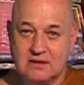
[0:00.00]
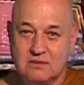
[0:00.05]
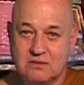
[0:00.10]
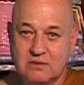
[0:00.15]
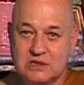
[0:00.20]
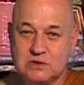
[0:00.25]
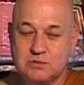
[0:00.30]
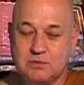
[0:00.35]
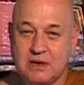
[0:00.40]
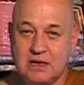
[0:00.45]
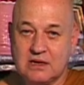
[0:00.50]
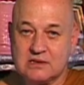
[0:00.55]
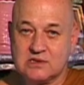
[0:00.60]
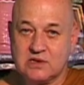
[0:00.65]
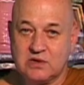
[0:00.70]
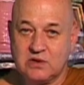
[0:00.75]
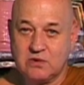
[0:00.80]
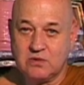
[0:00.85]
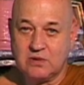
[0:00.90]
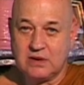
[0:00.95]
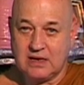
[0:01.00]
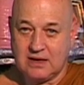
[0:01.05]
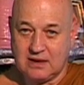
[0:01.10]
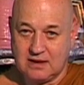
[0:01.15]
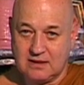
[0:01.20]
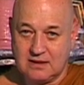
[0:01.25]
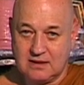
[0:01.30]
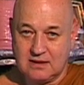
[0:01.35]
what's passing away.